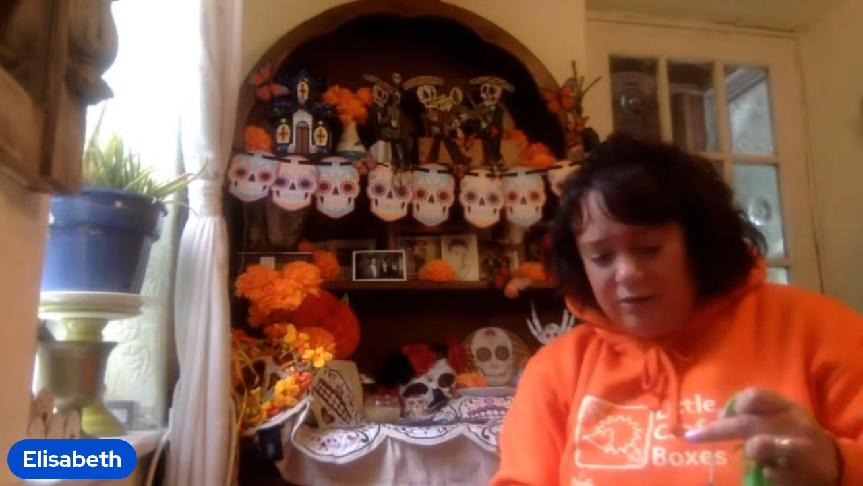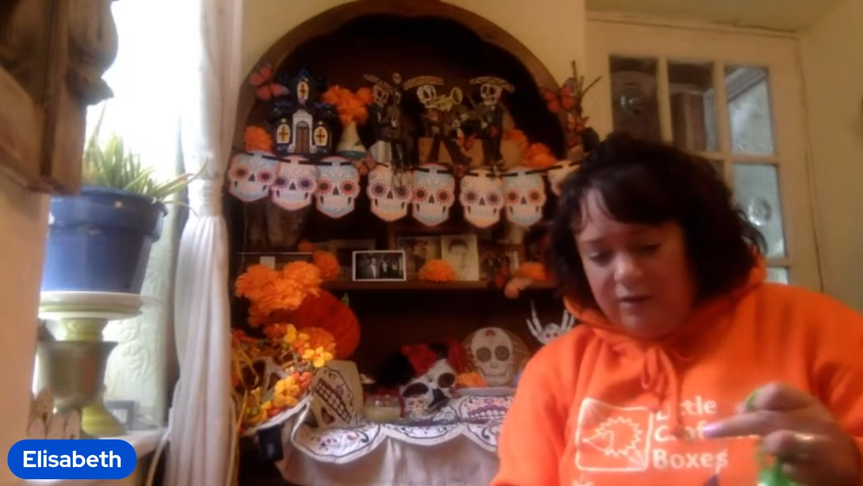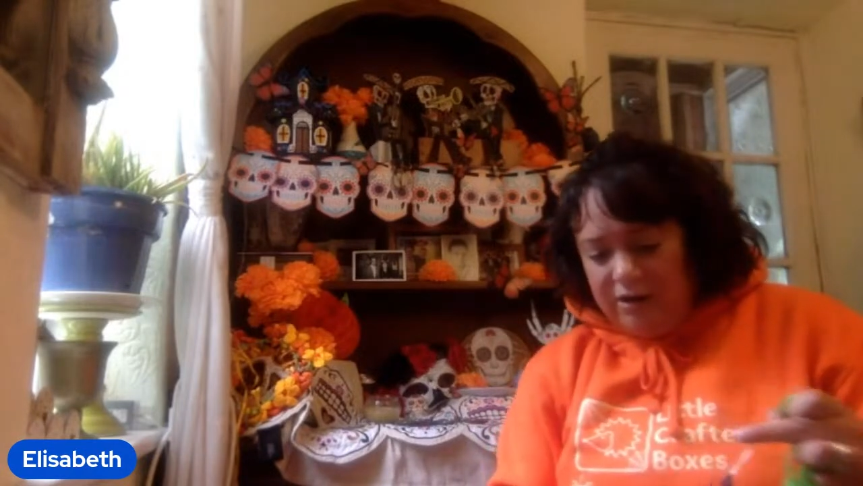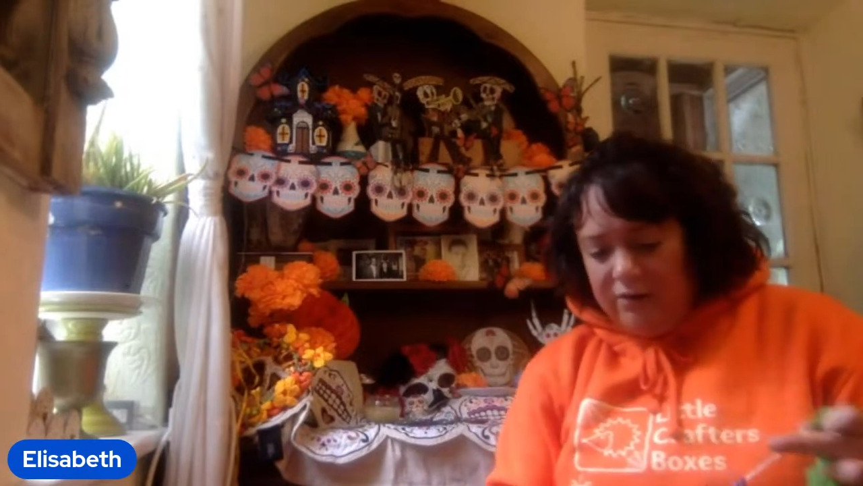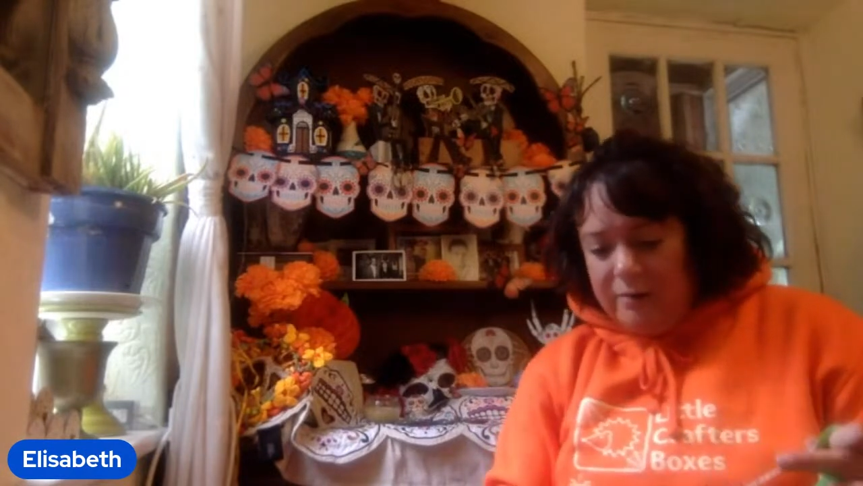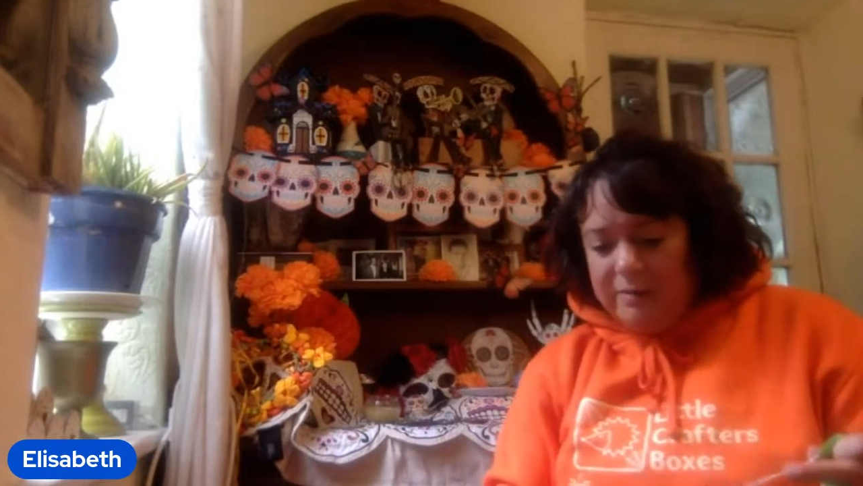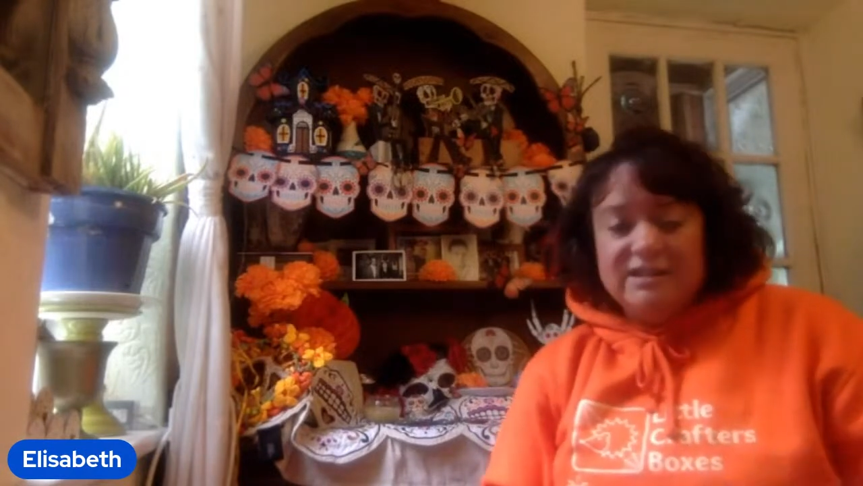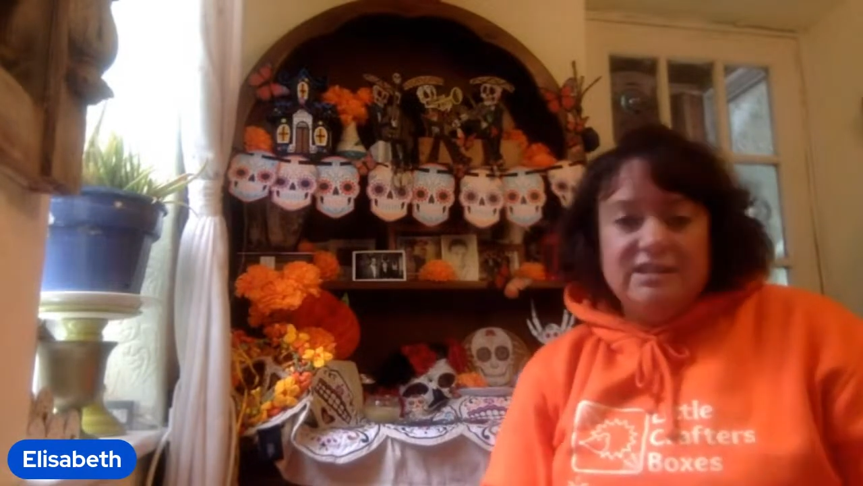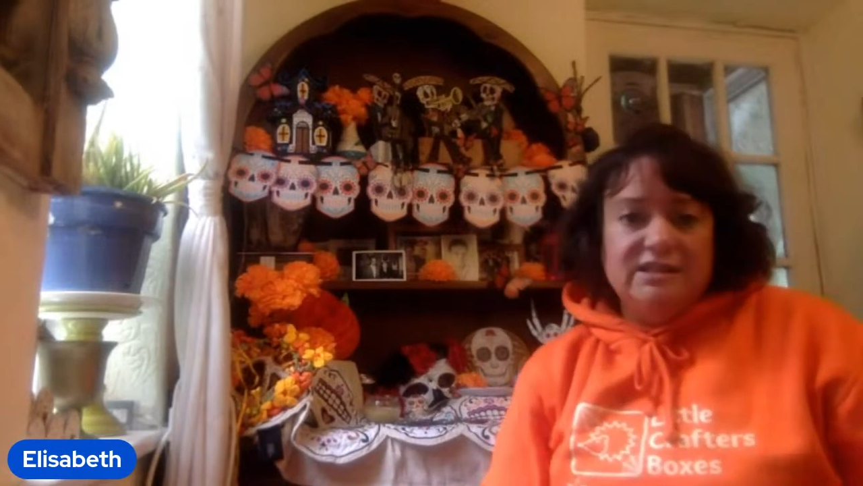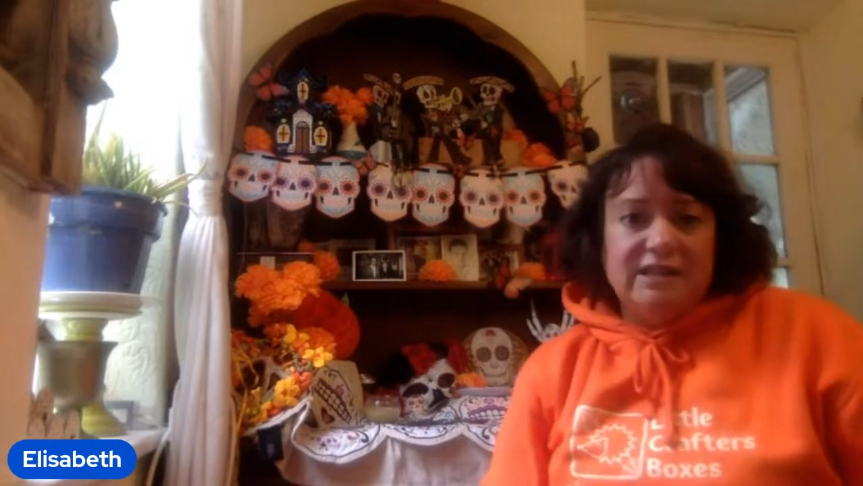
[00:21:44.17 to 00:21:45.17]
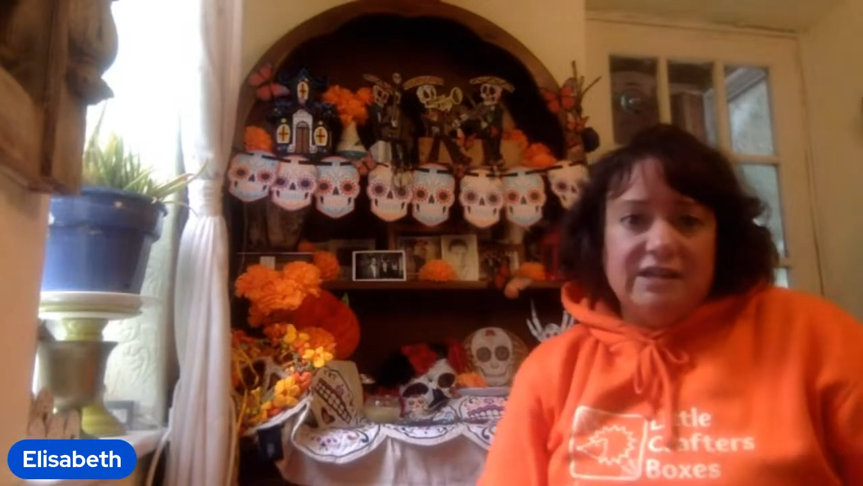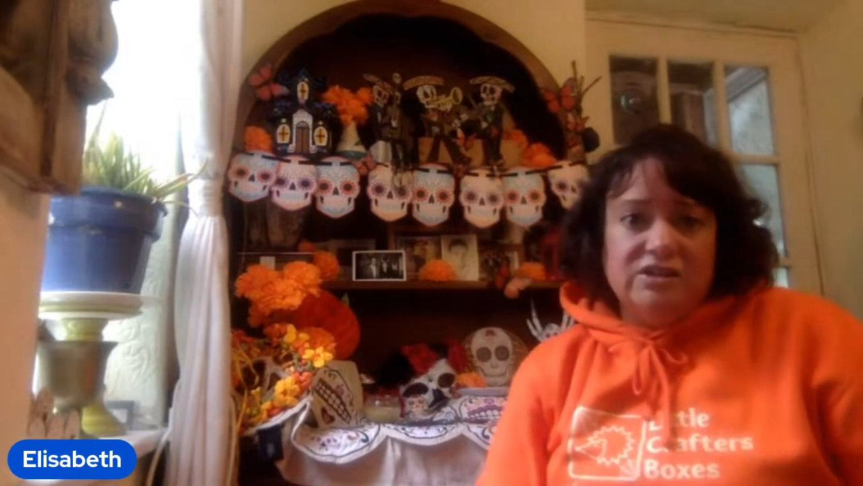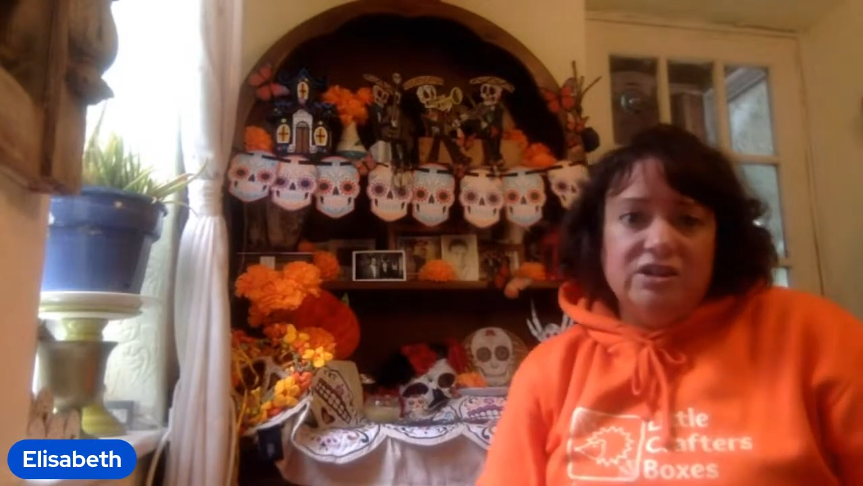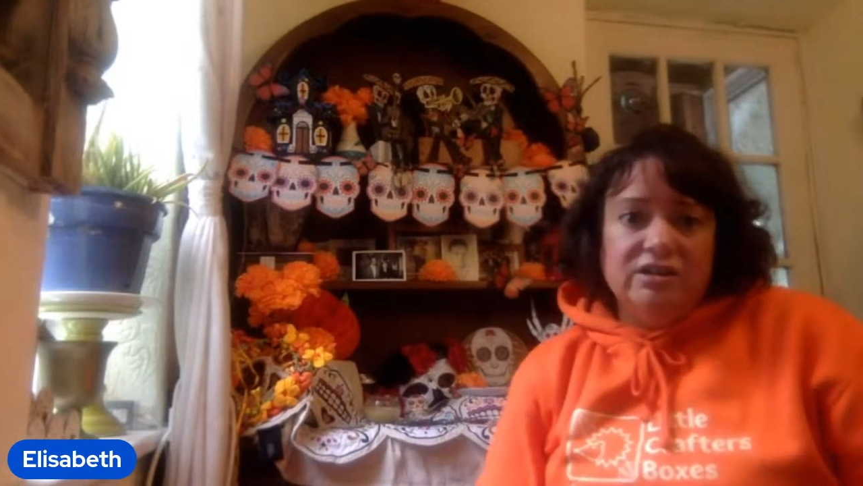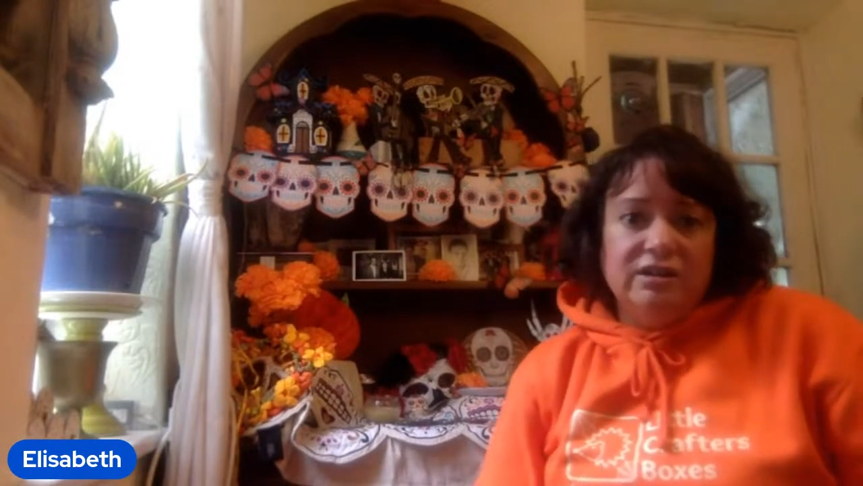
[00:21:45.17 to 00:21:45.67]
where I grew up because it's a
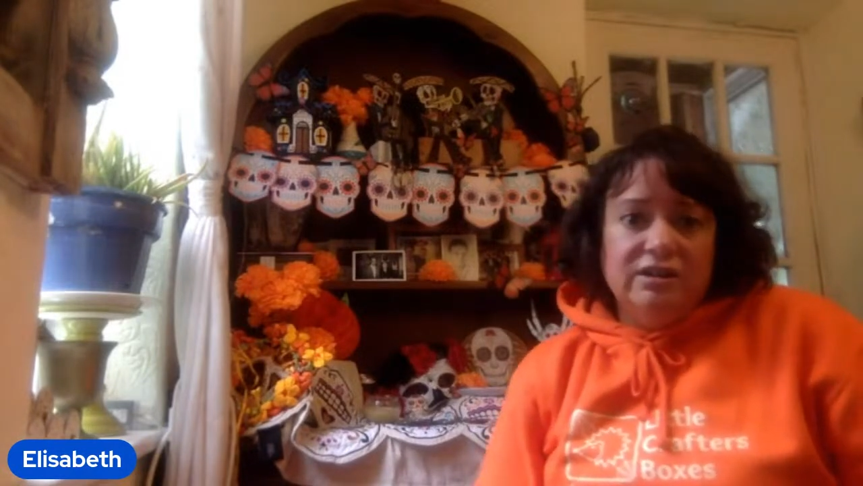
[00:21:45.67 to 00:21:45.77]
desert.